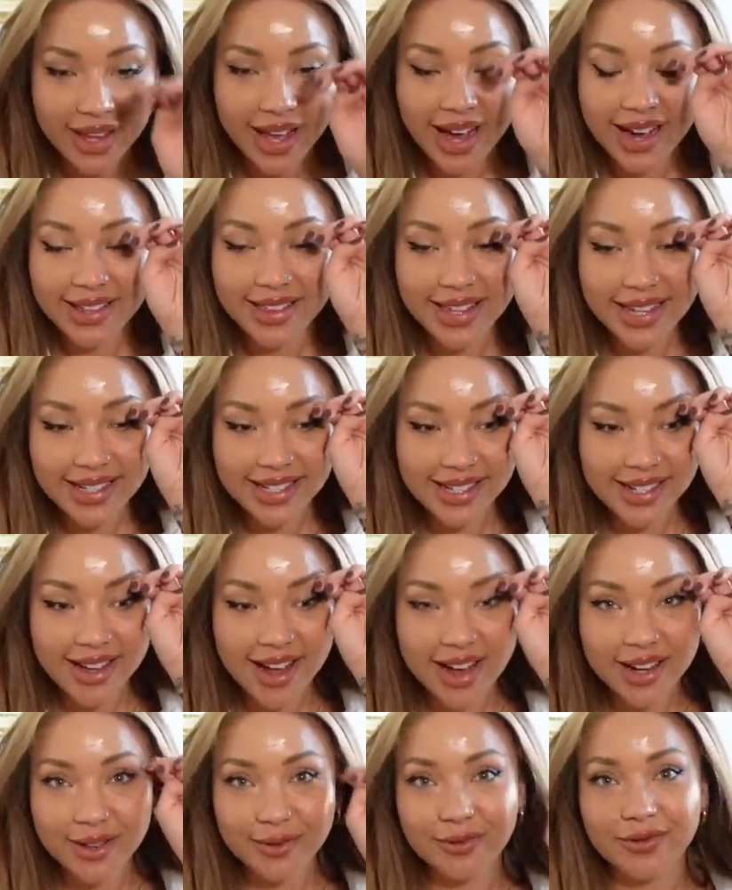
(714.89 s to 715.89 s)
I think to
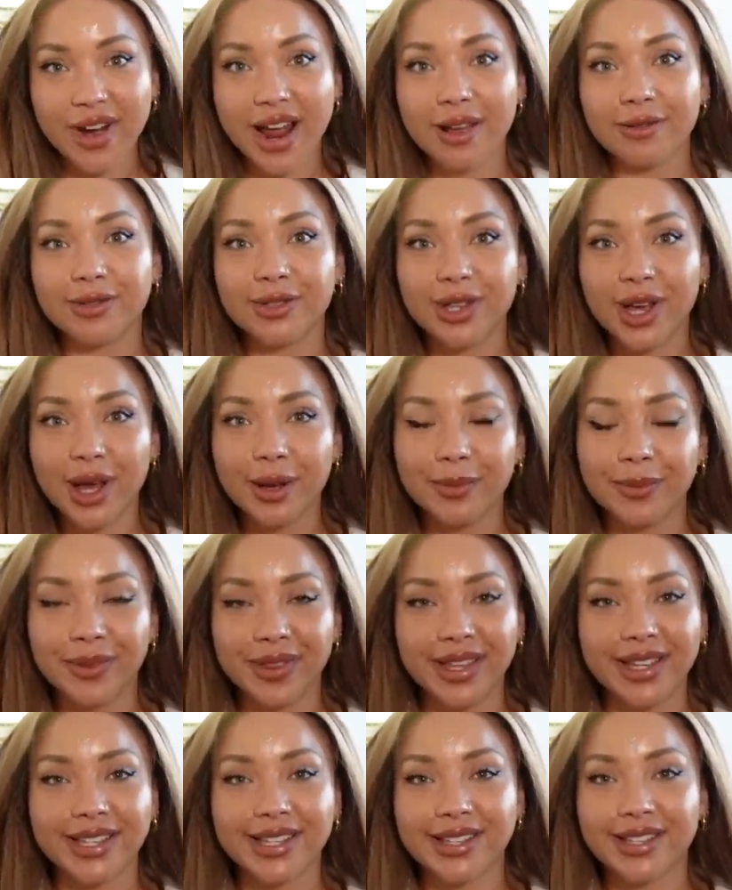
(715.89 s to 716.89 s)
kind of round up
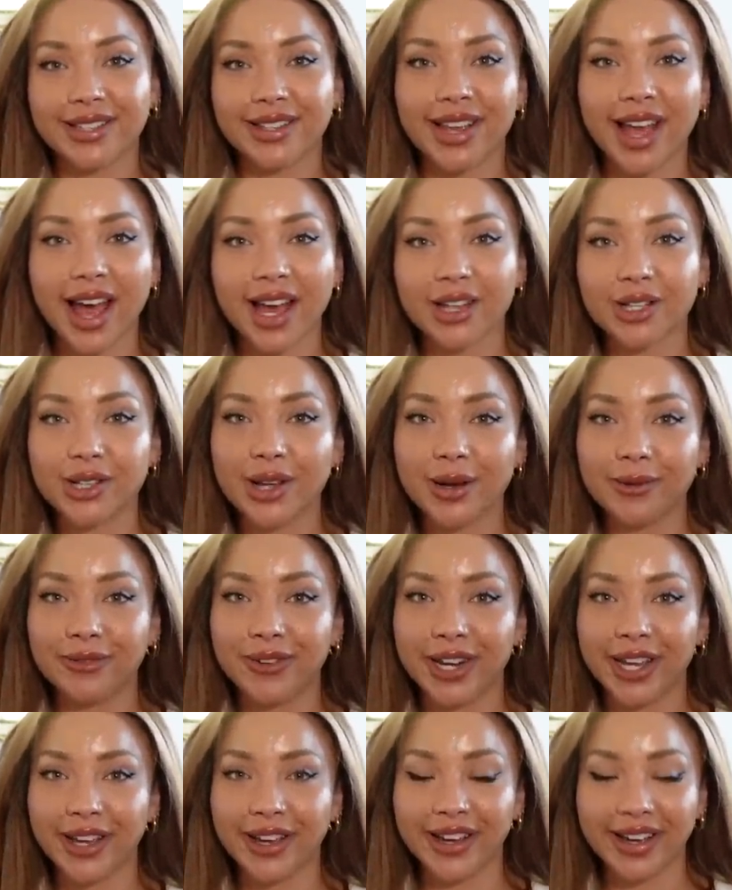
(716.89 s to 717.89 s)
this catch up
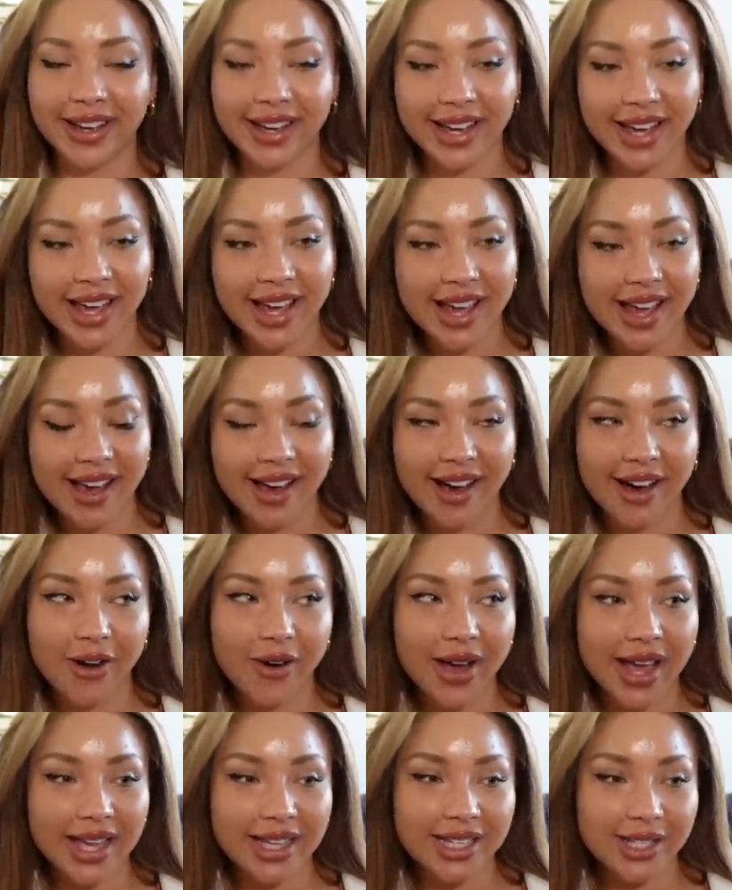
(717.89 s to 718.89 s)
video, I'll
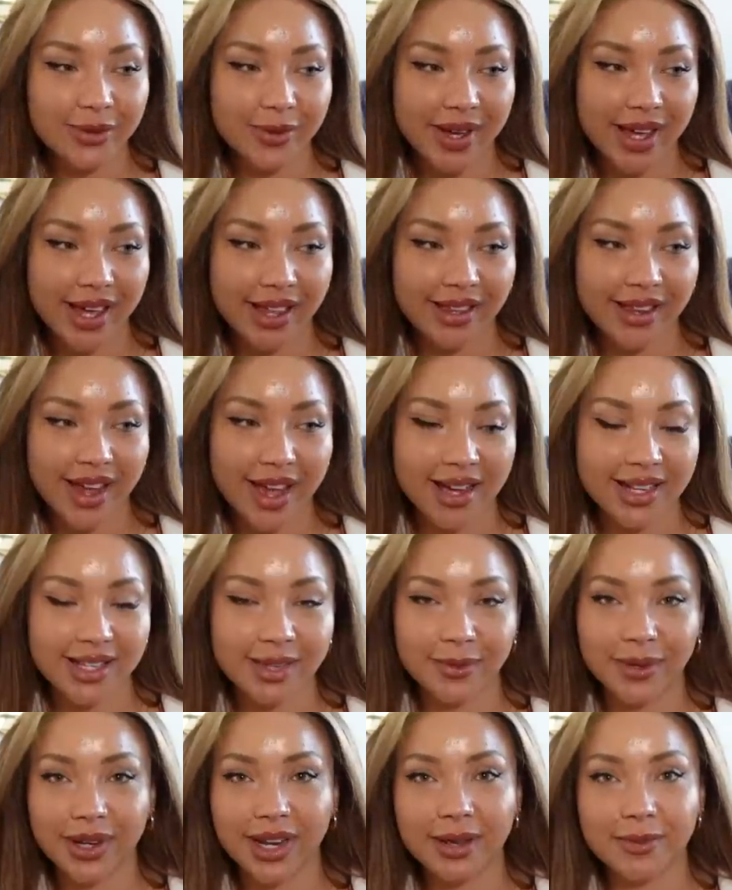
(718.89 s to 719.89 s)
end with like
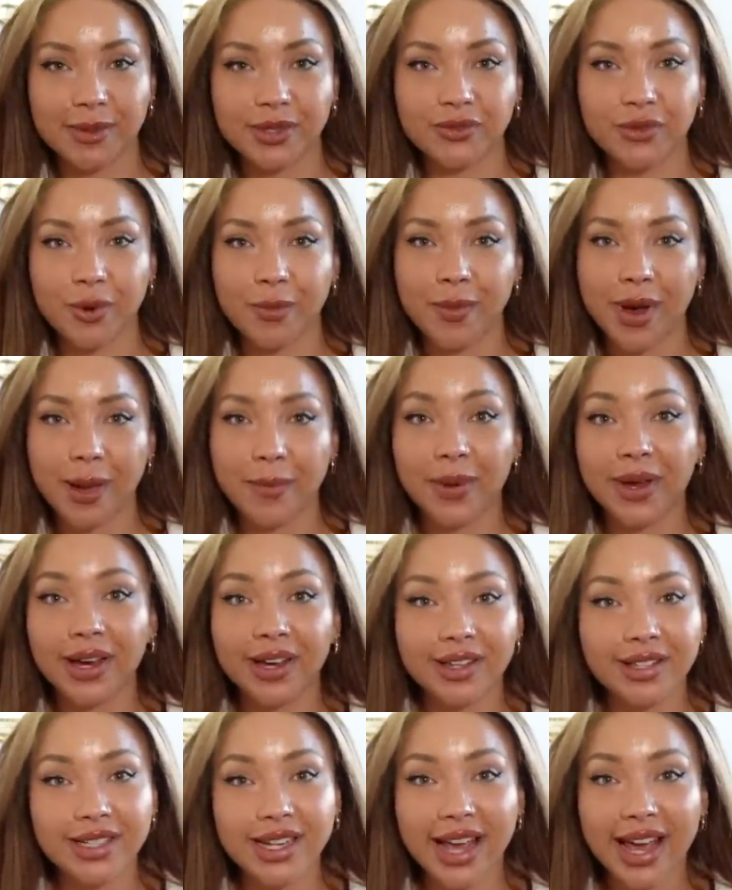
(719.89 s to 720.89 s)
some clips from my
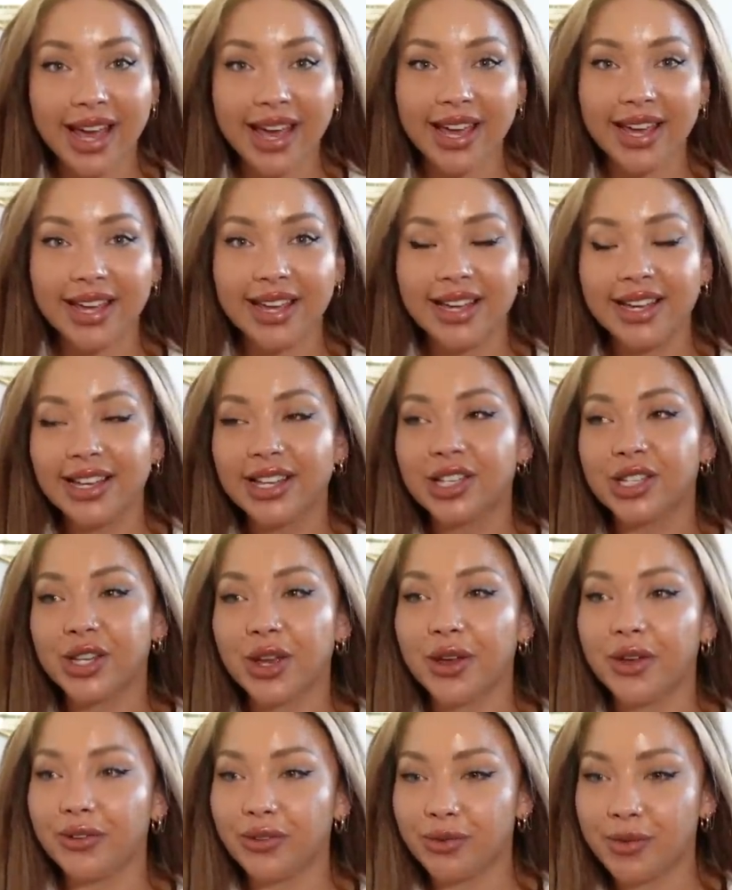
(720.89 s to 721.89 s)
birthday.
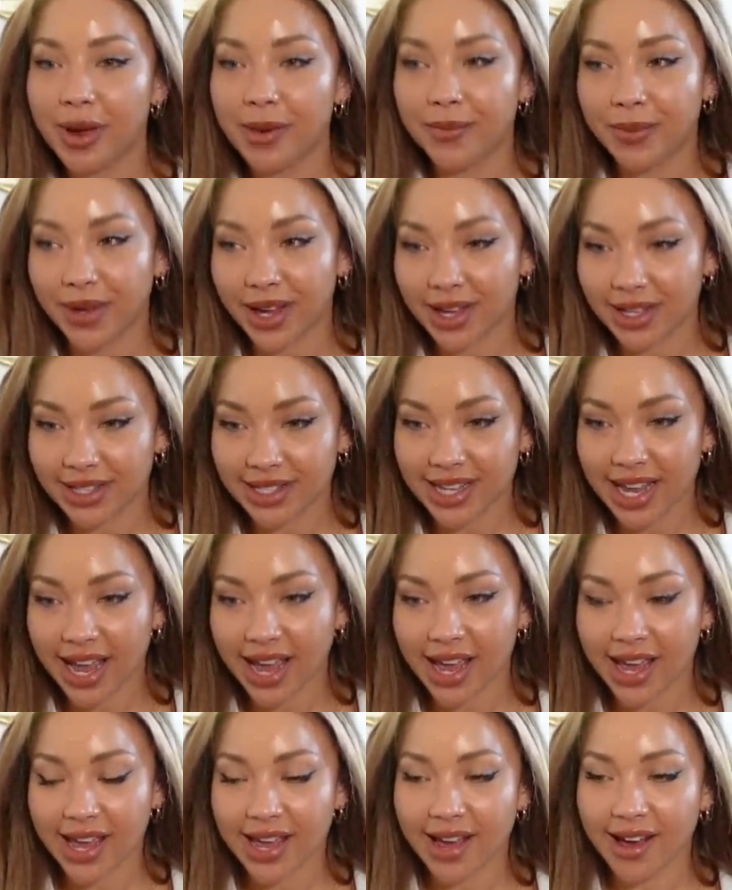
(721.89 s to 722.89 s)
So for my
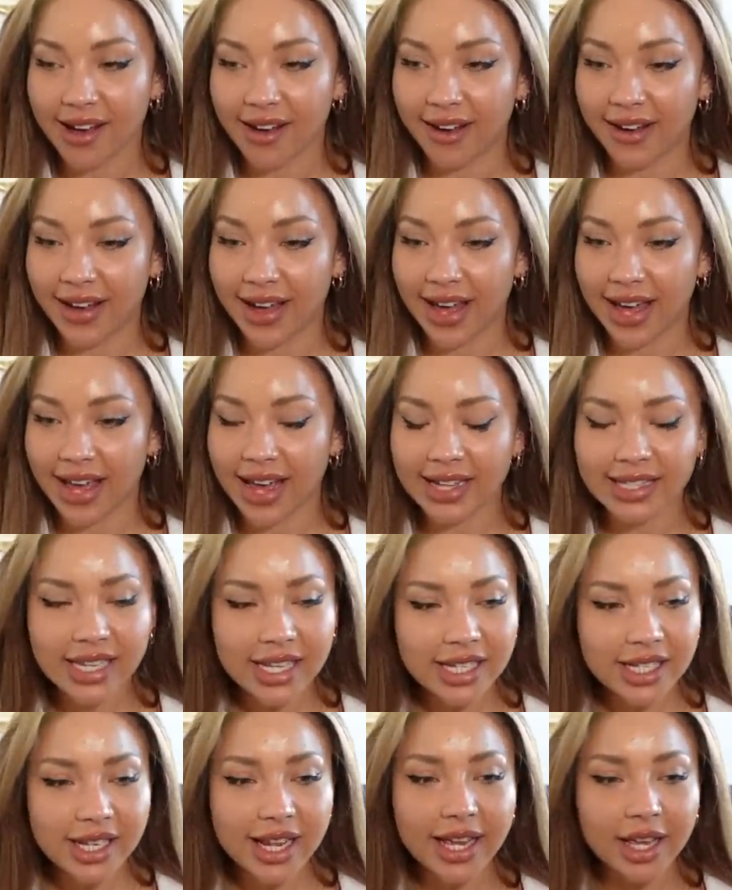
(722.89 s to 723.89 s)
birthday, I, I did
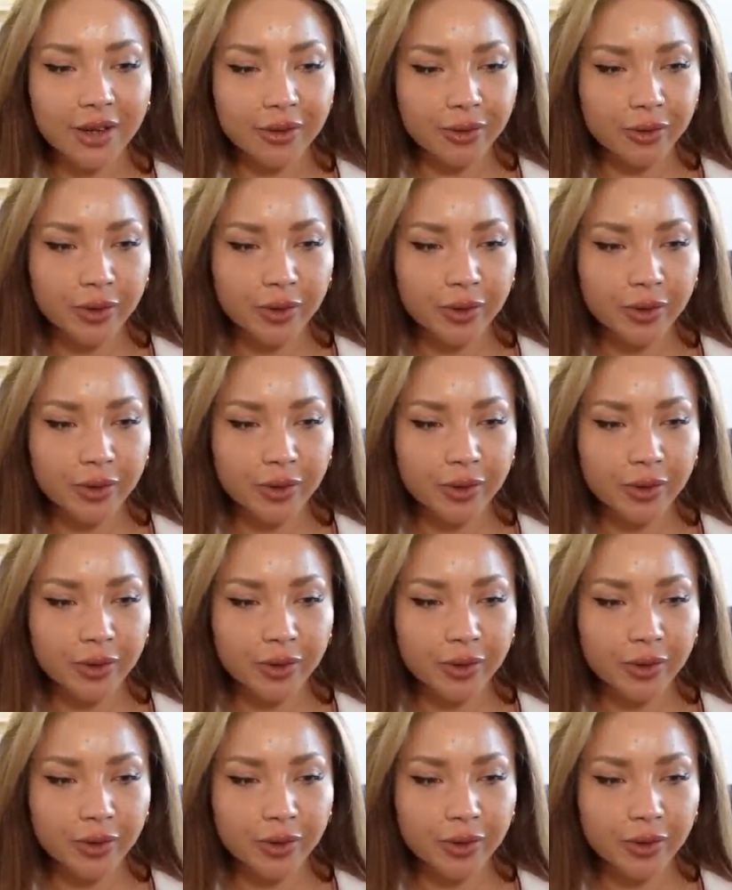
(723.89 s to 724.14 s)
like a